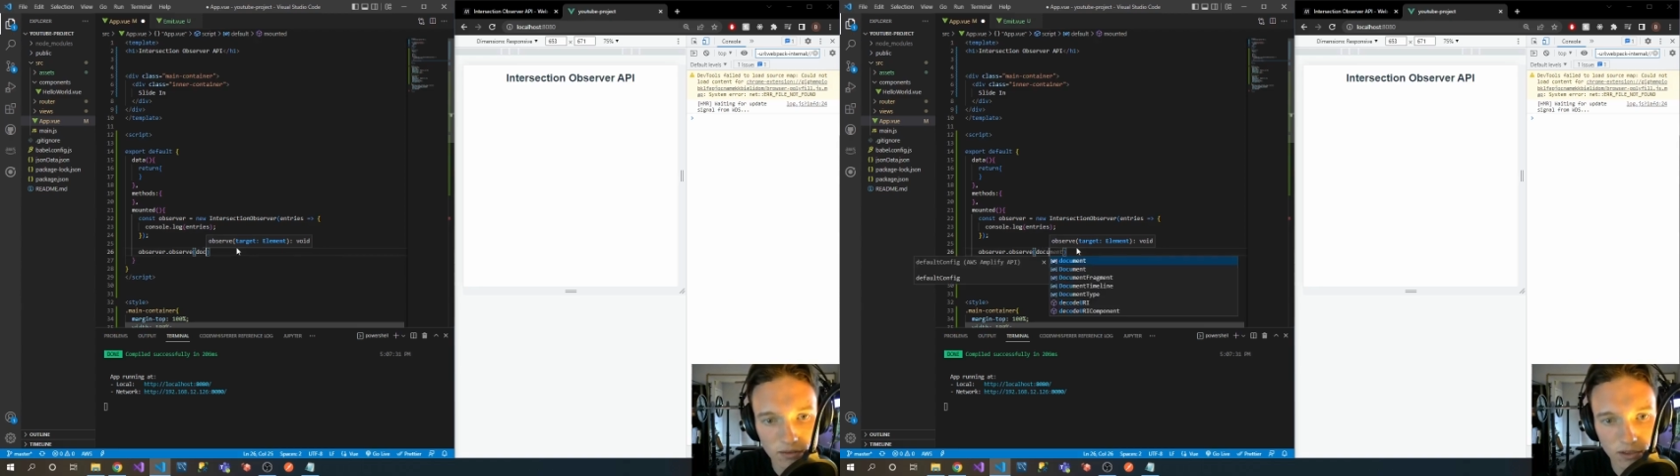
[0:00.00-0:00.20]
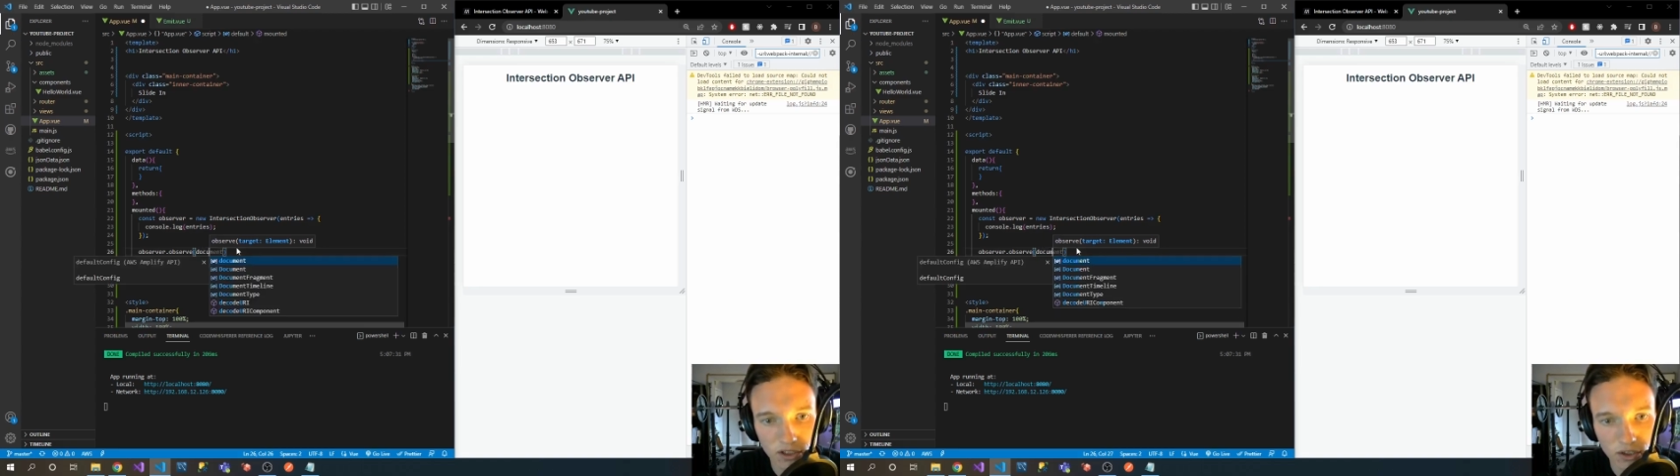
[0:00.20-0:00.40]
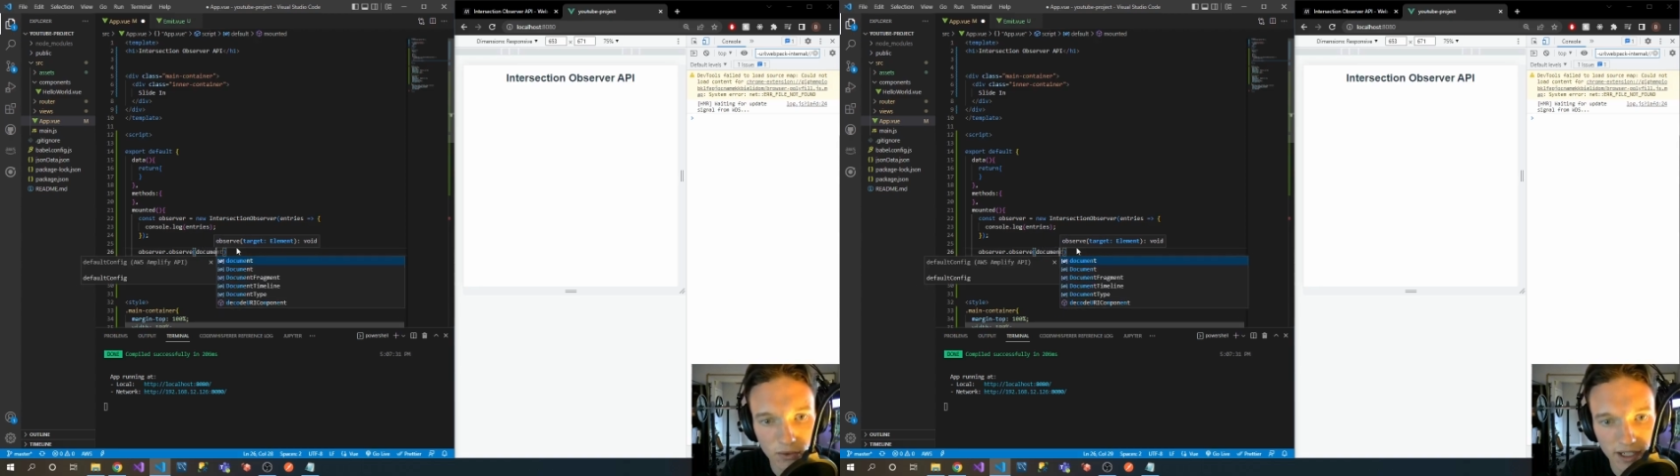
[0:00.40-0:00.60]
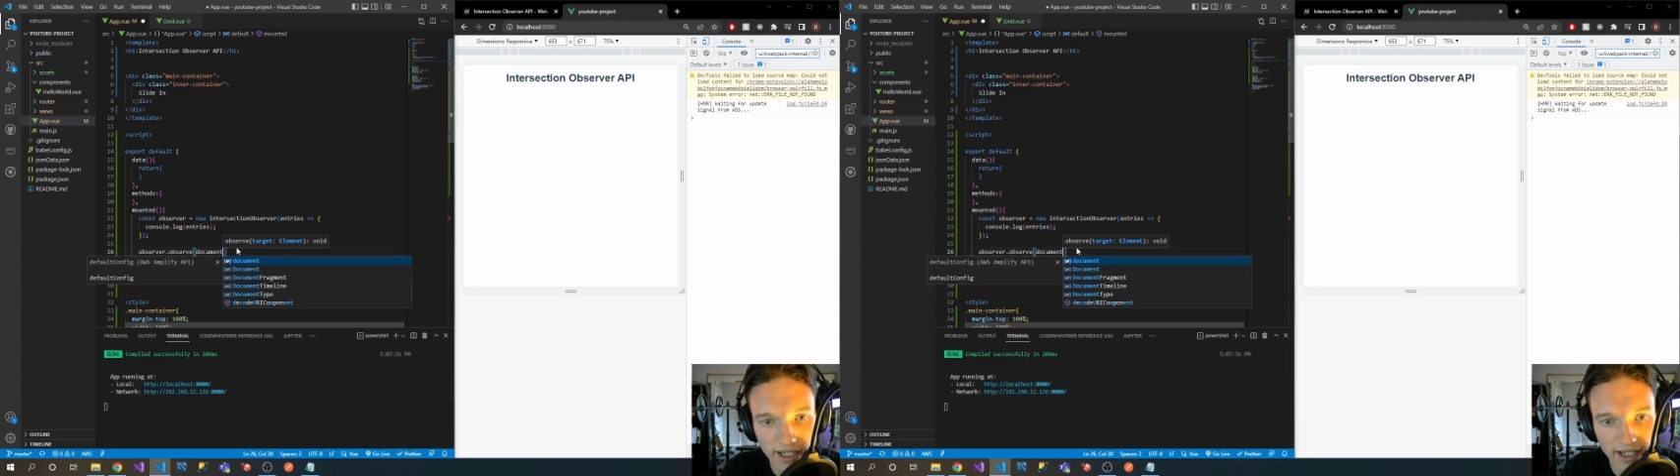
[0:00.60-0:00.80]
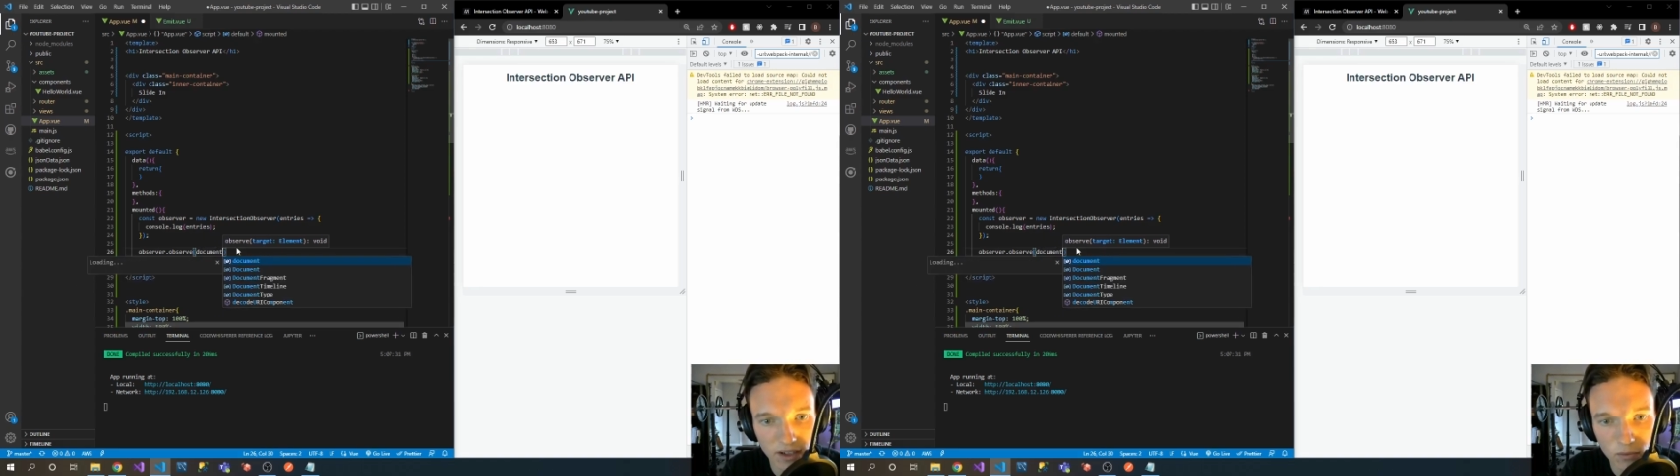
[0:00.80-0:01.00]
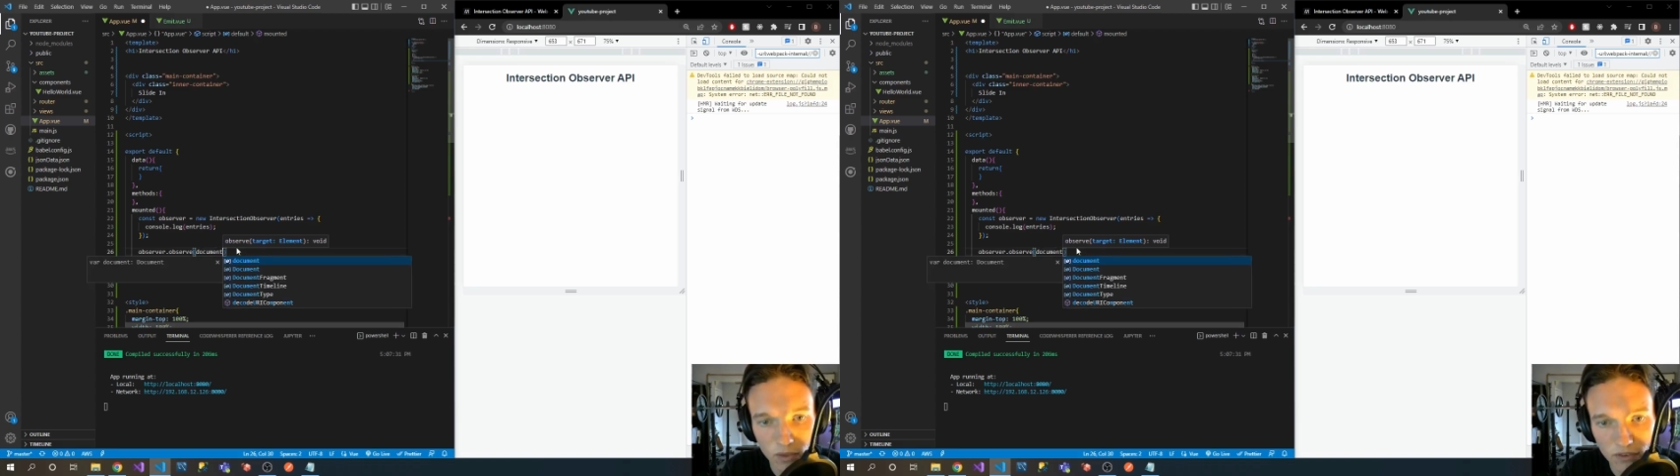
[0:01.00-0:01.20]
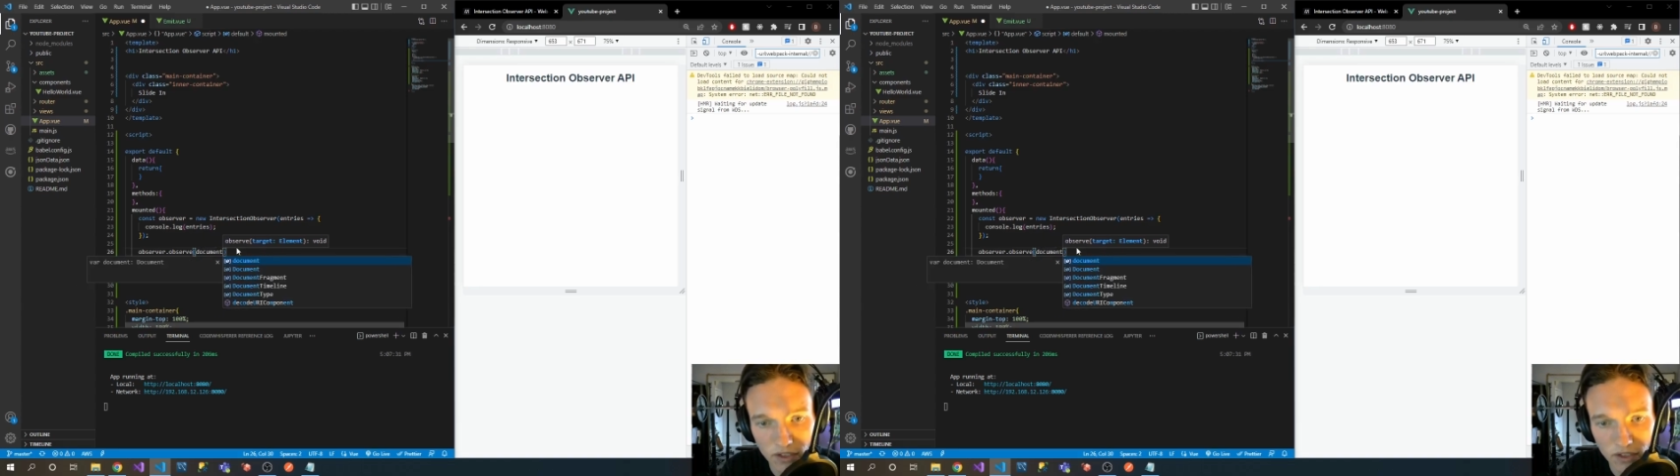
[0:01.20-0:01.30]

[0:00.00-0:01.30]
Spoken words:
but you're going to want to add whatever